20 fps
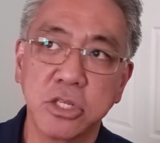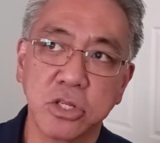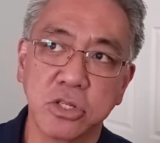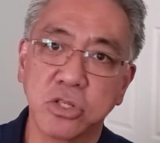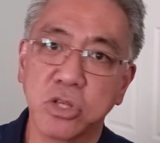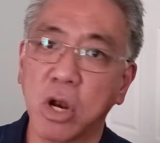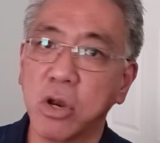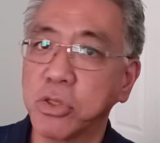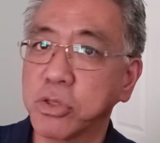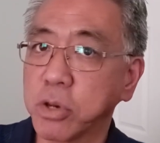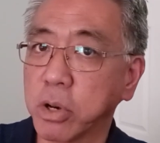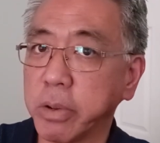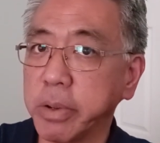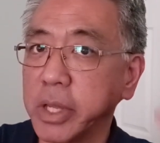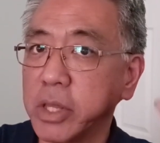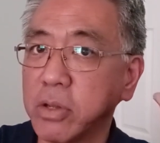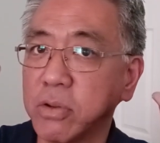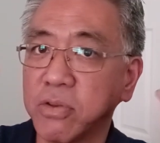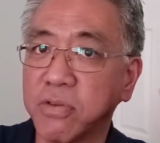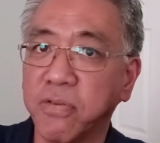So start
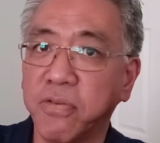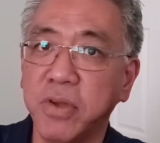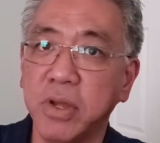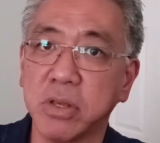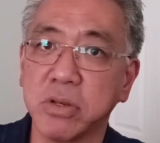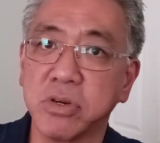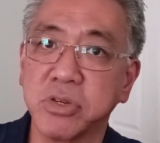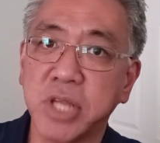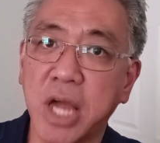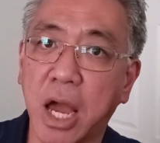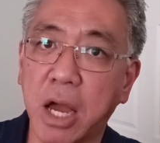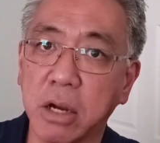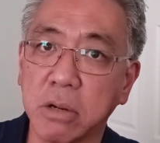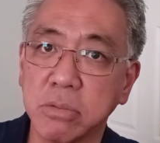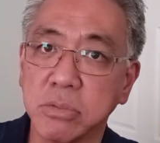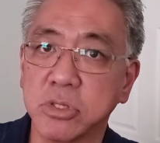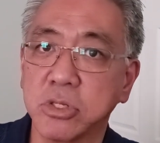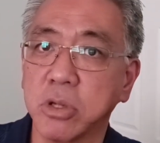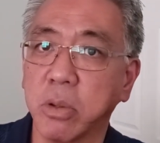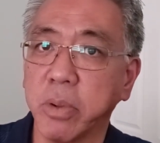throwing those feelers
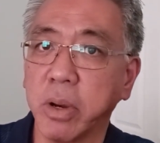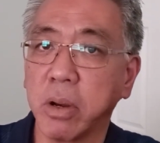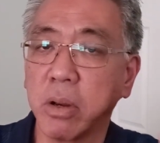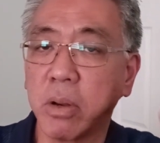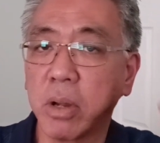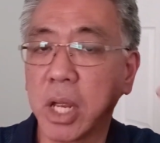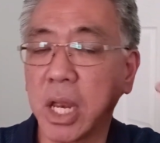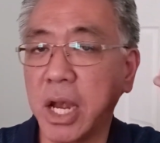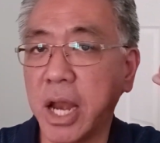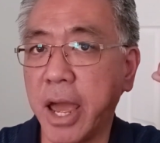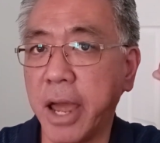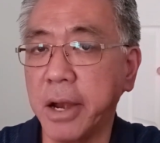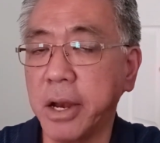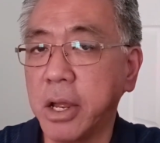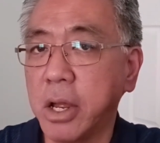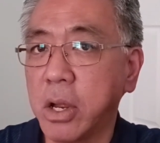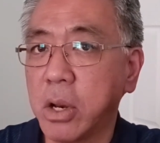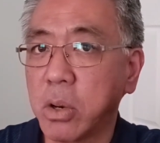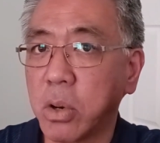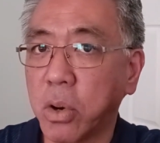out. So we're looking at
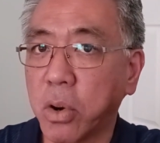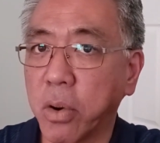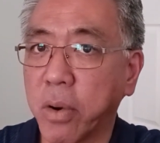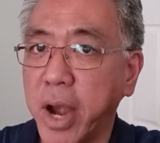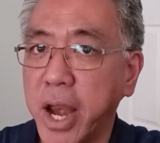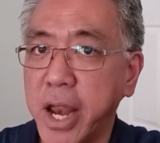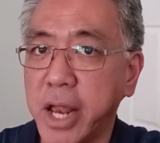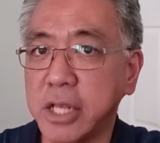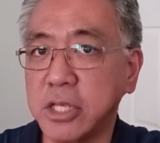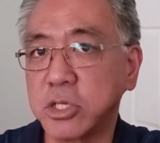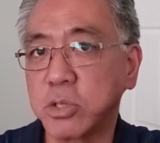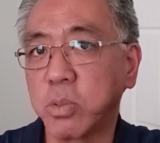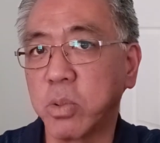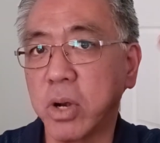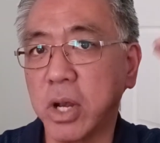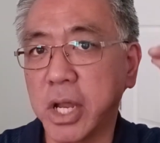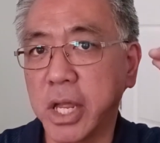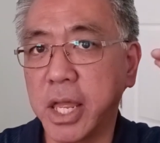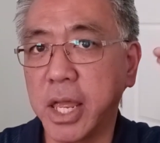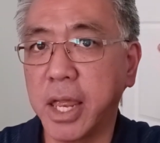grants.
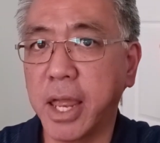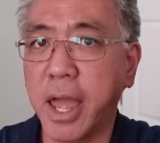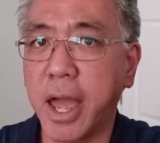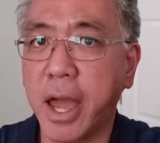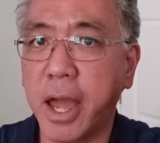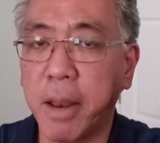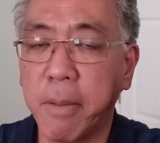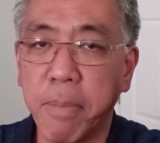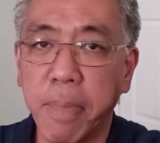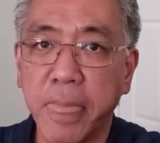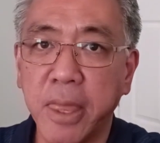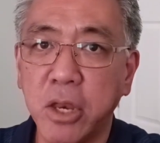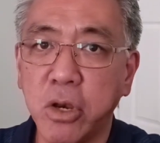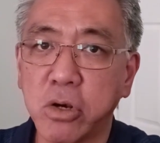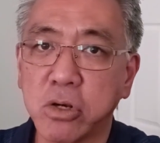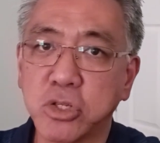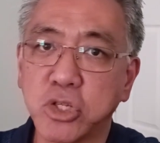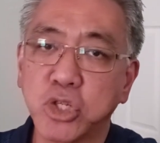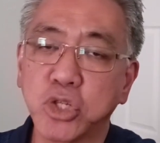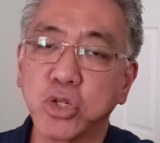We're looking at
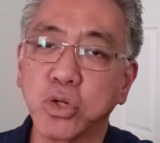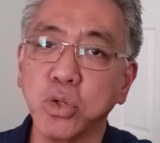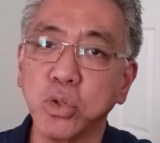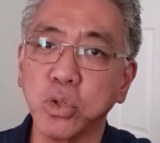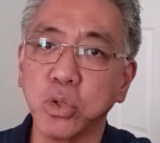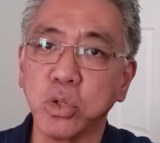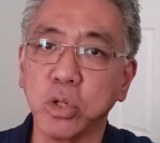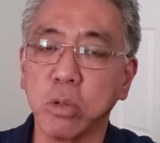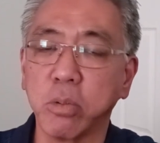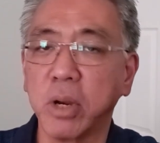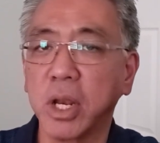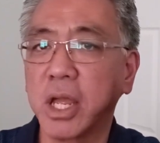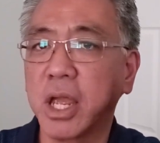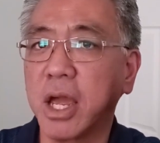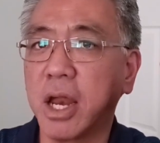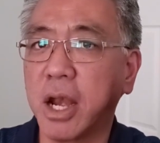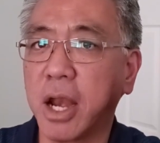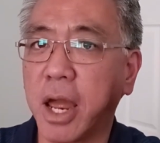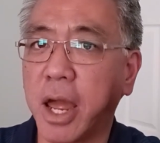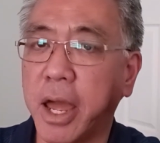your school. We're
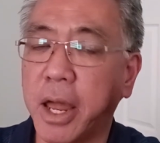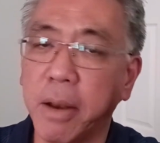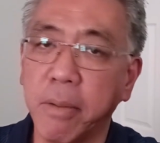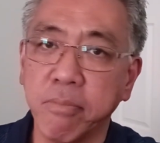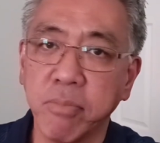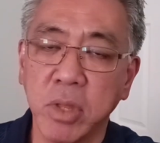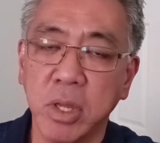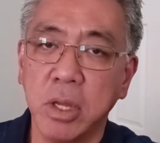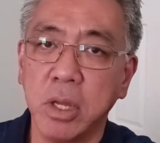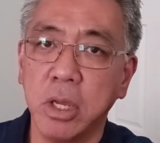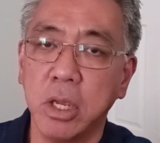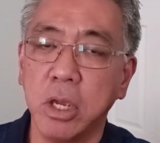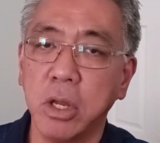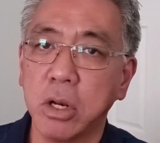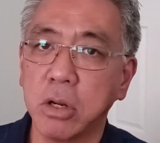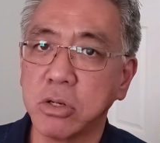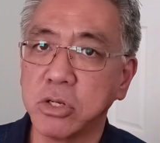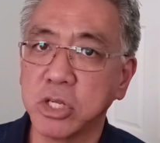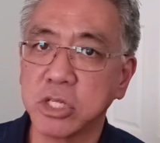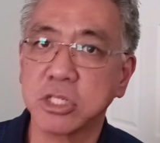looking at,
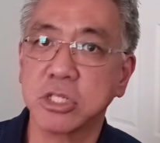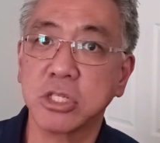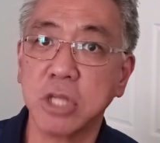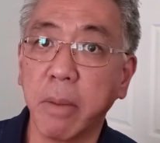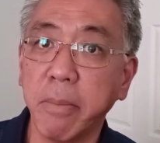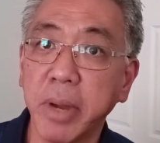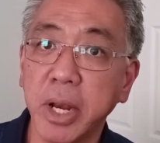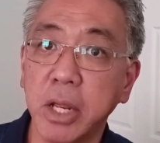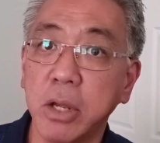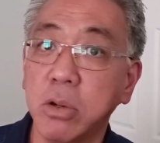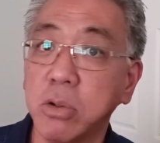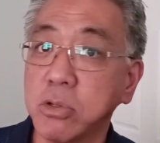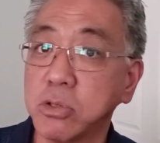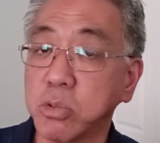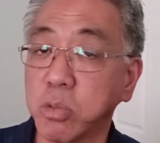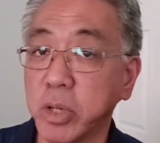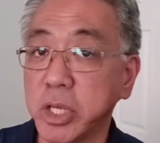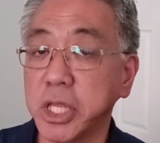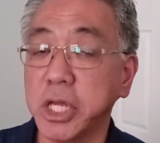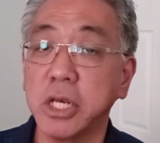you know, just somebody
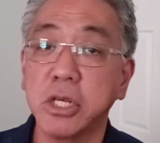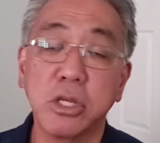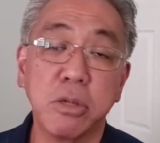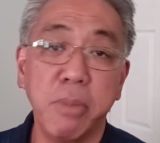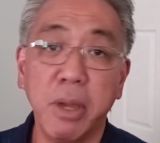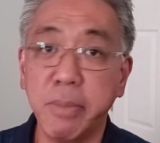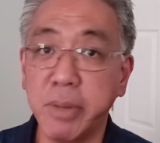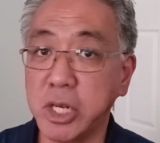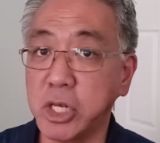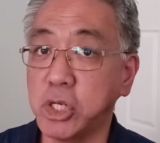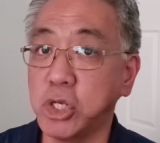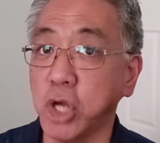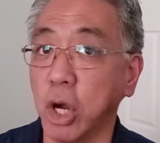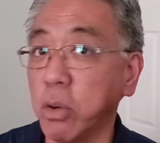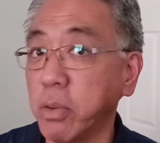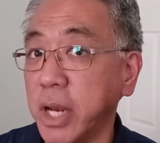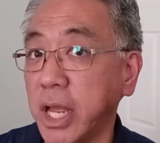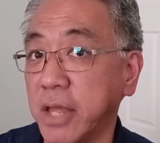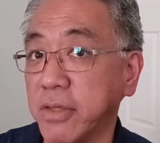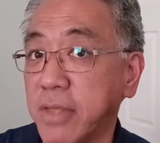who's willing to maybe
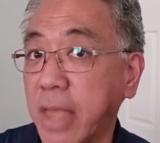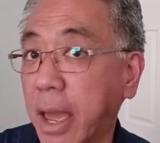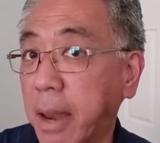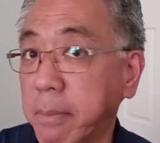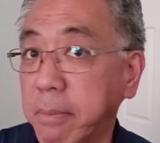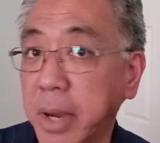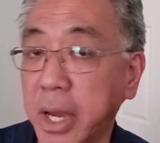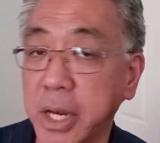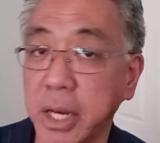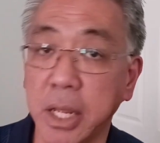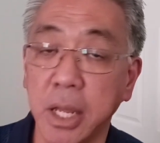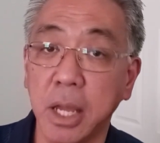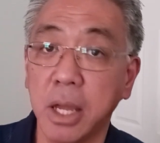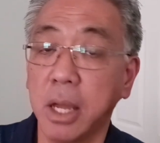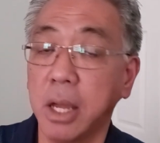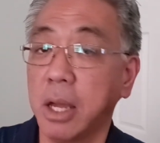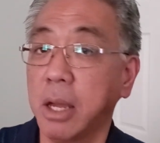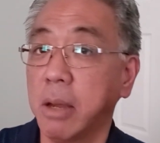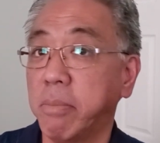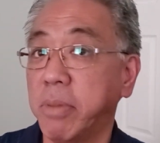donate that money.
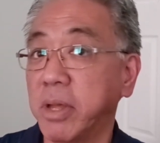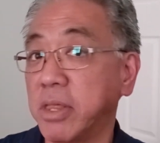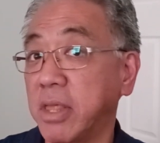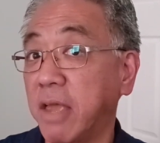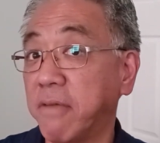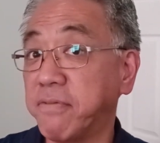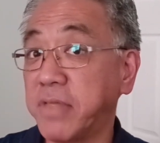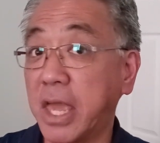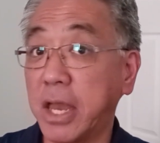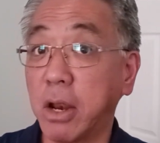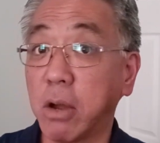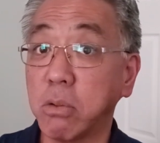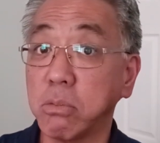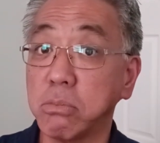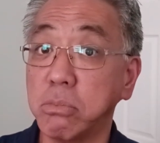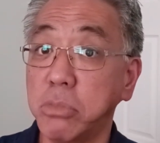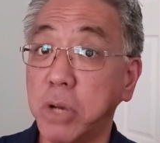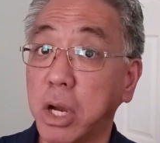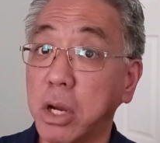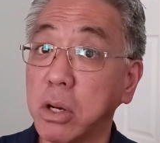But if they
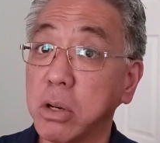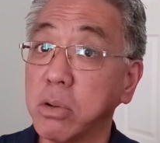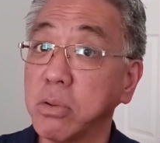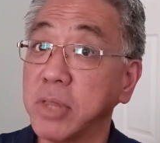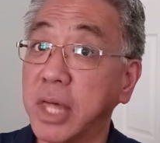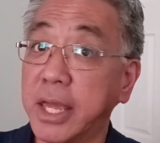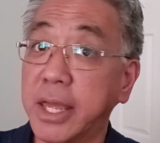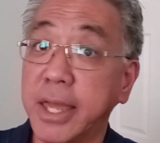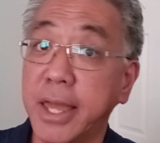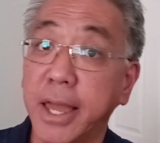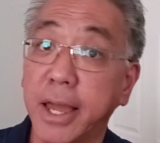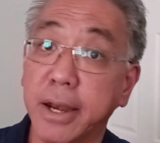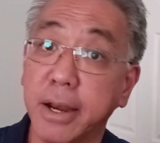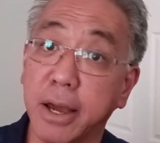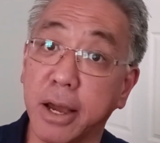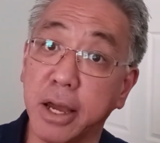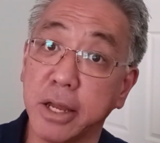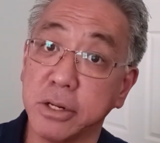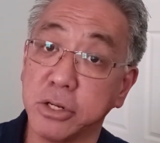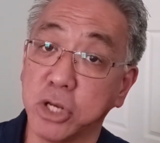don't know, they
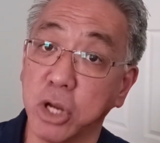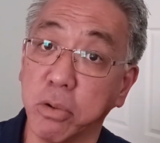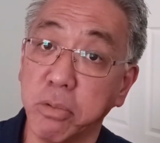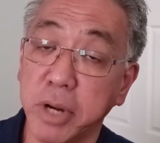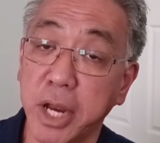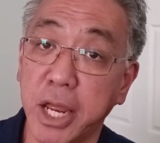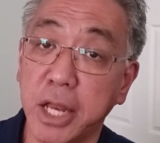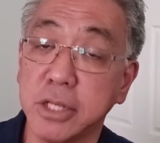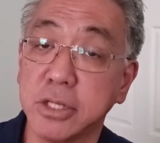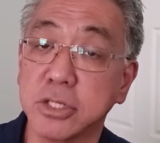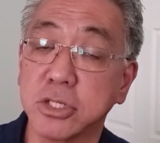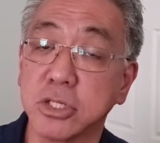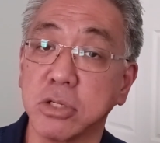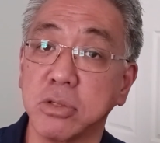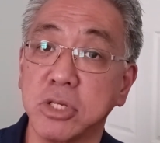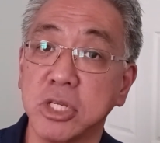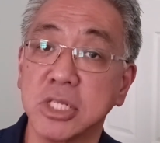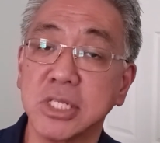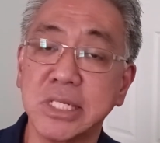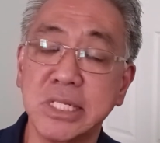cannot donate.
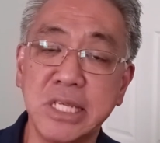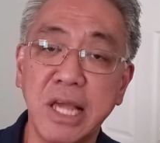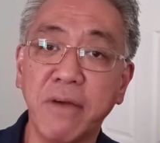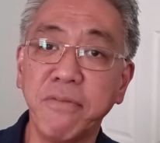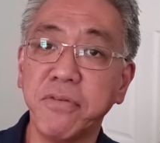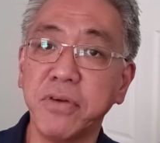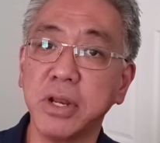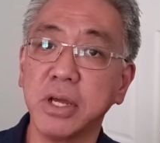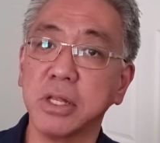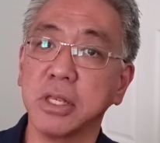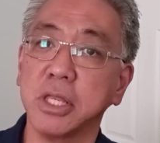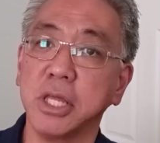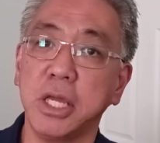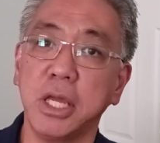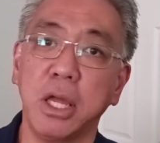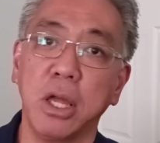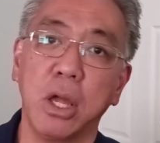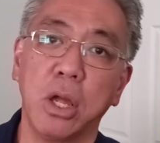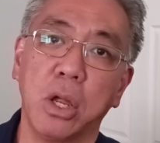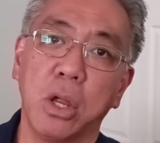So just
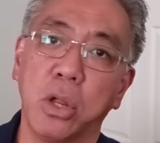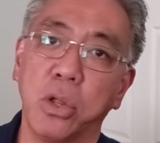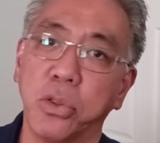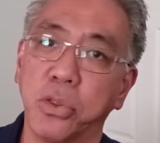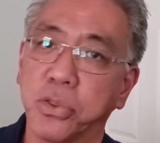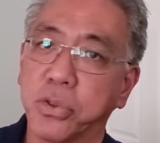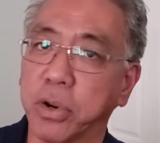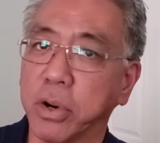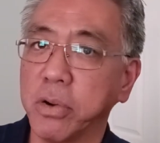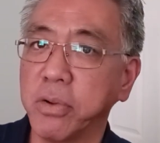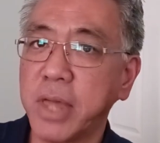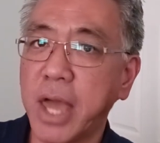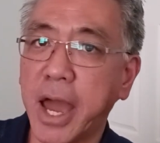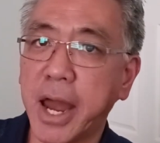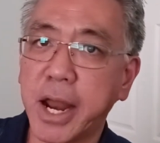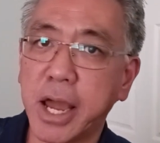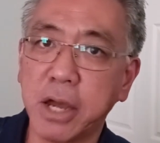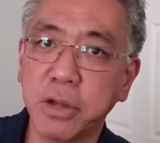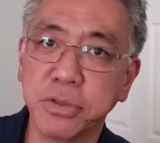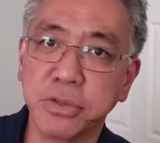definitely throw
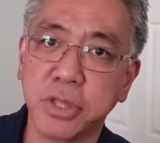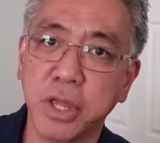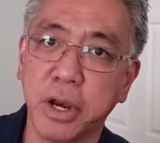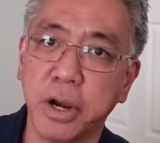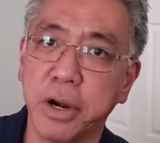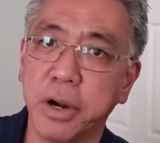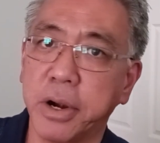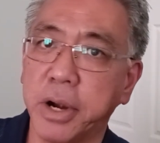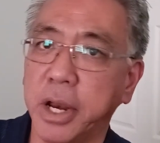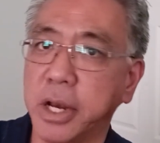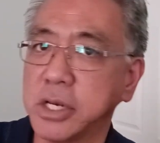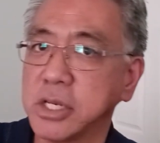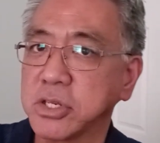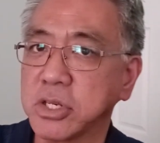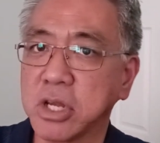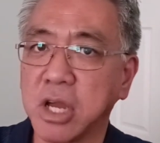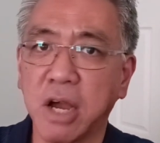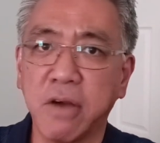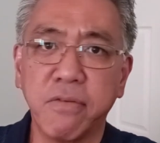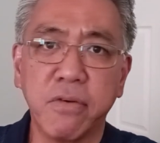that out there and
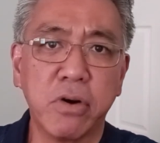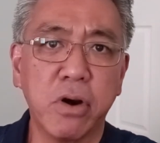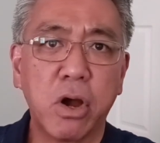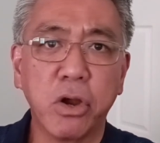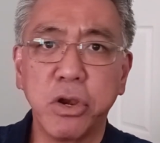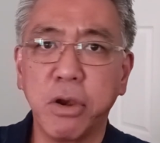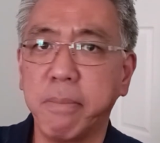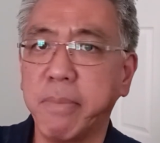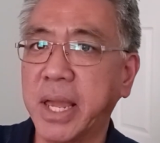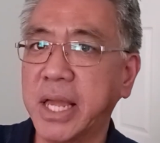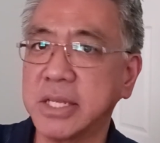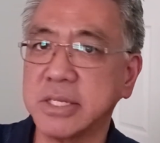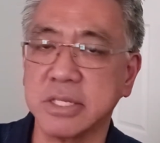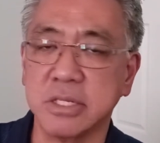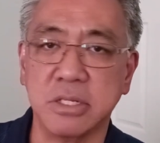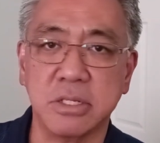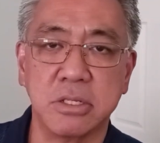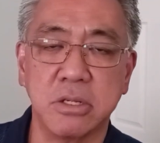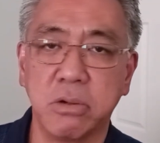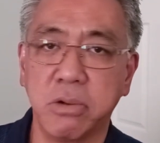just cover all your
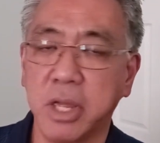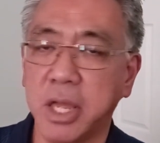bases.